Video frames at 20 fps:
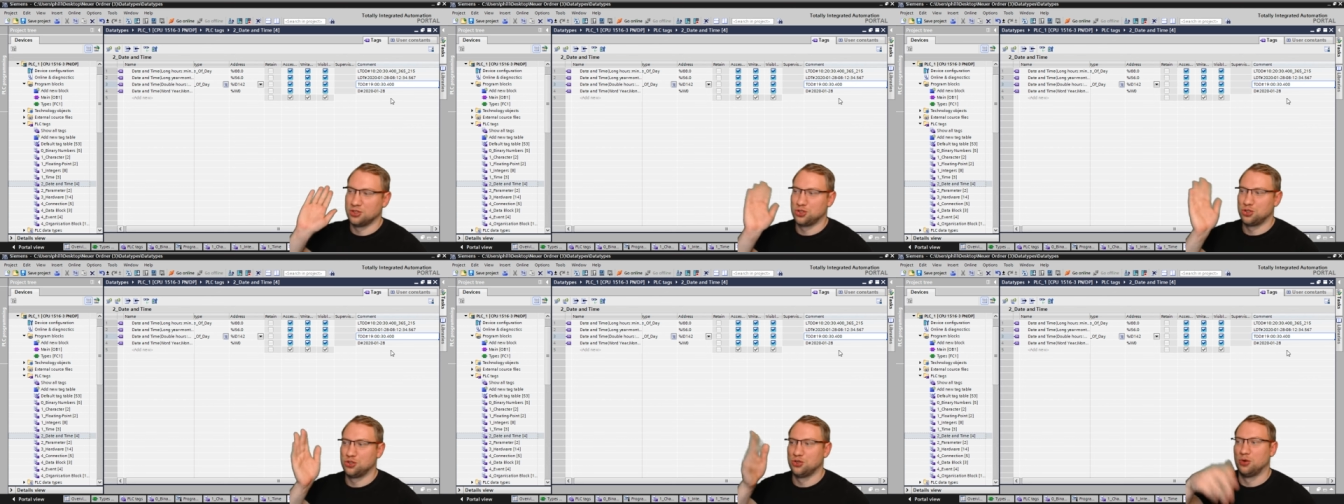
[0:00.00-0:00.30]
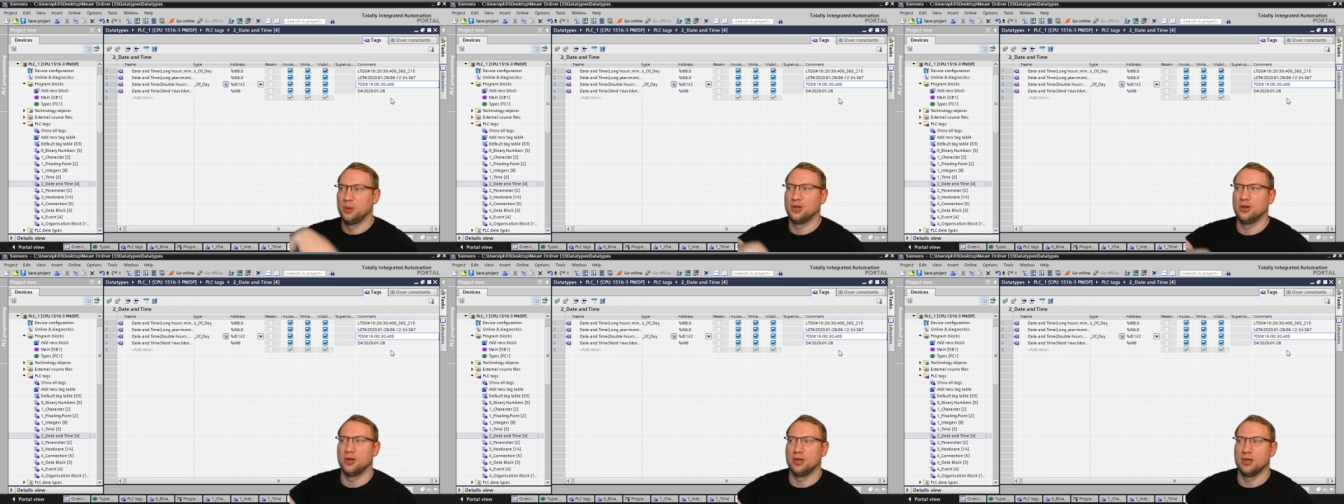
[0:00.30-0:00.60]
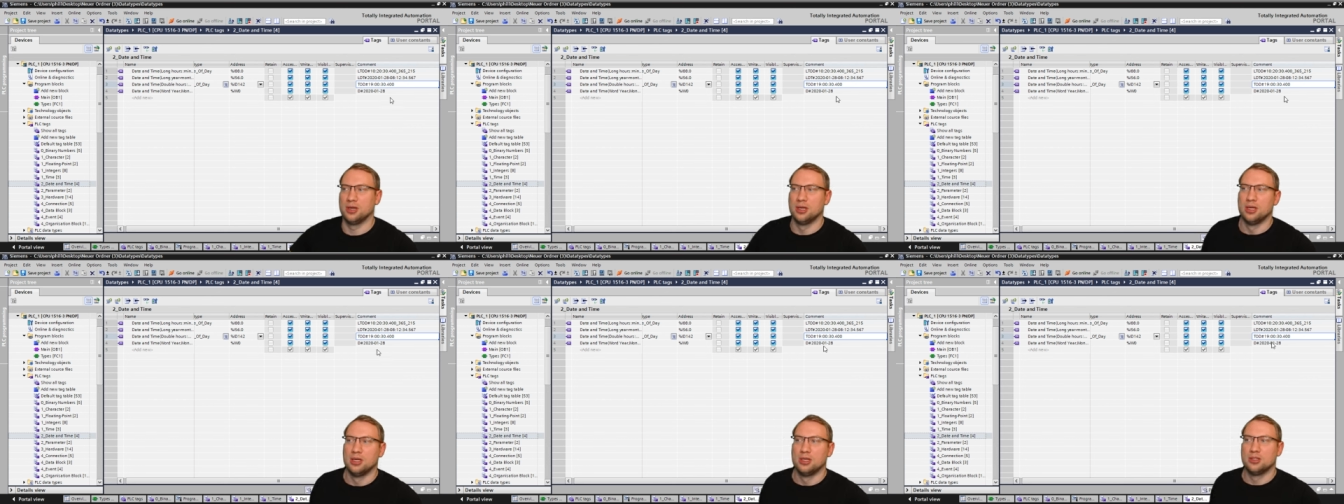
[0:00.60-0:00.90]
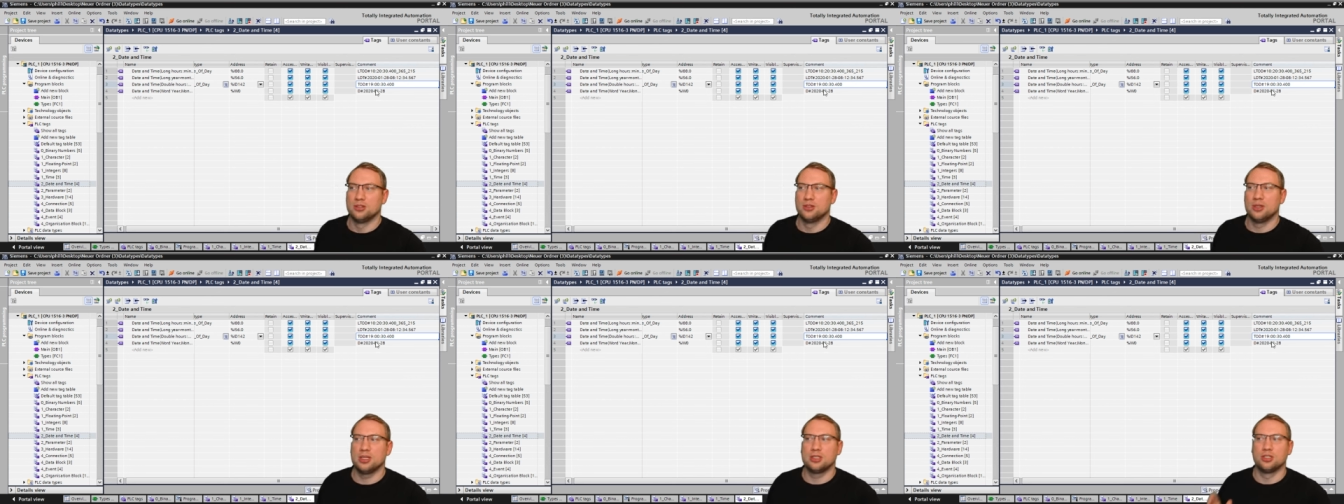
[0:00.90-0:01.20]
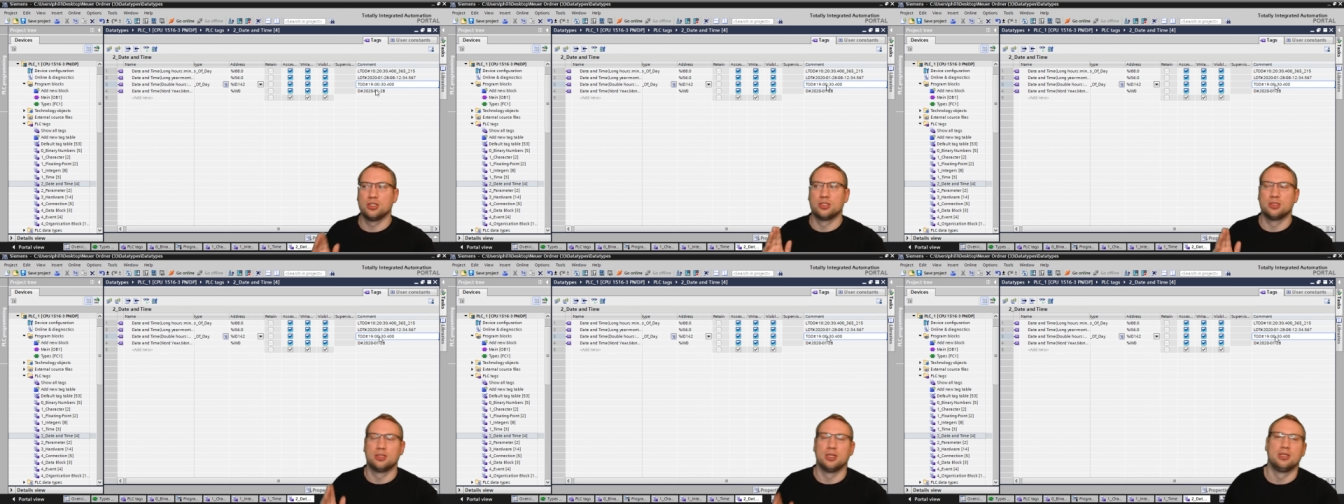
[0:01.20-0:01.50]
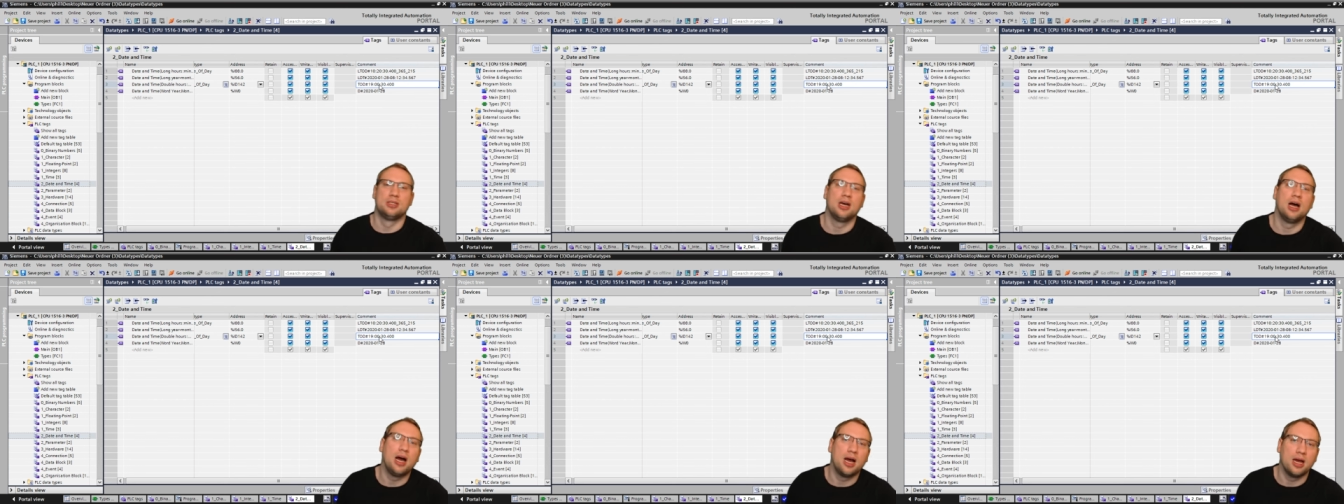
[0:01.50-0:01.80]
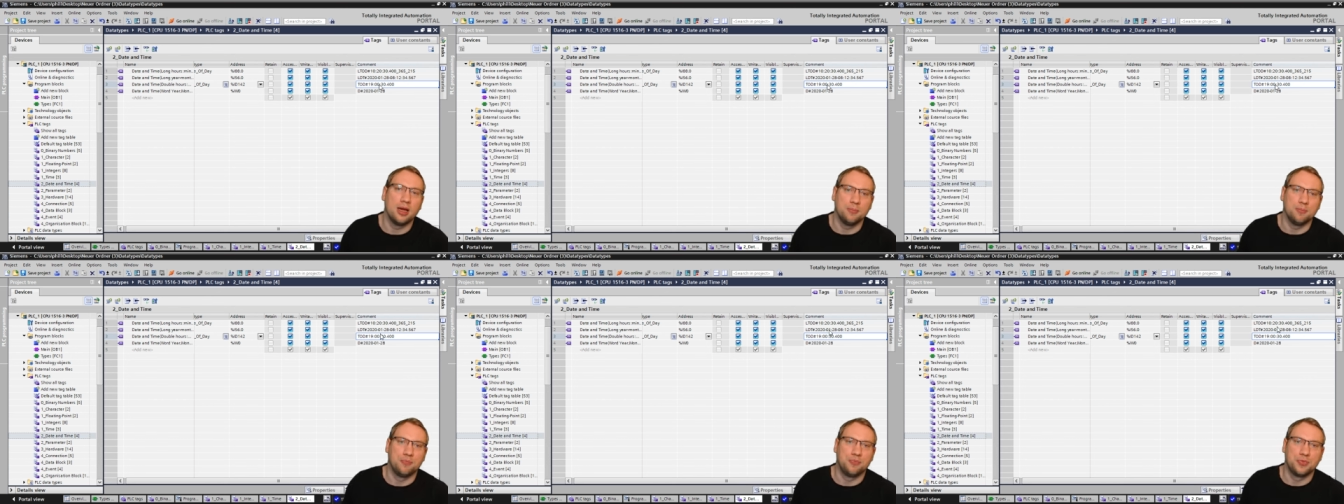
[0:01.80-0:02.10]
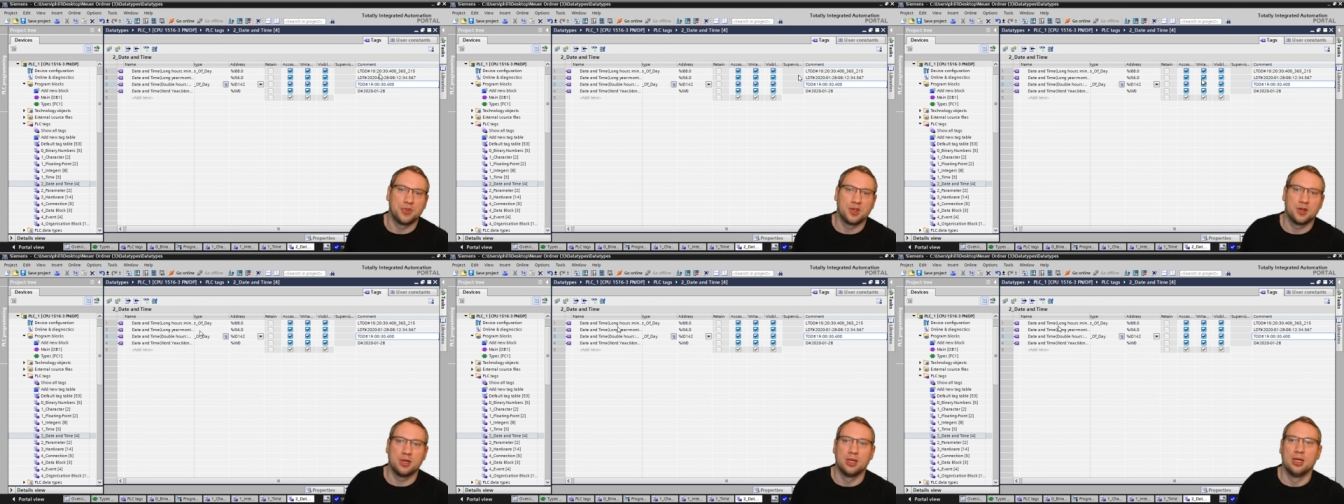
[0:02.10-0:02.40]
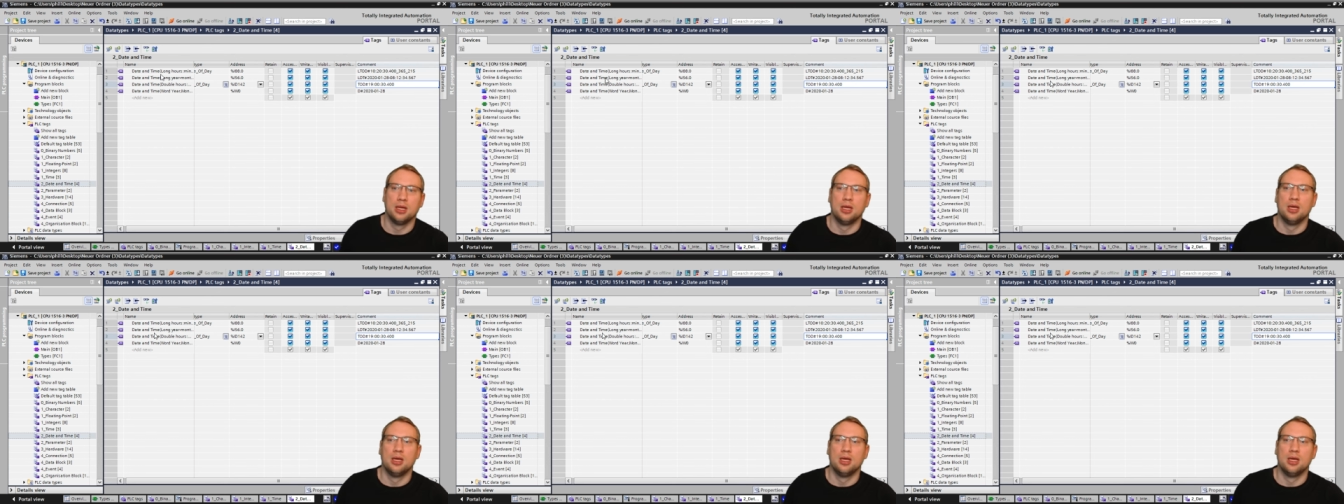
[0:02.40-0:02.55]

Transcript: Sure, why not? So that's just the time, right?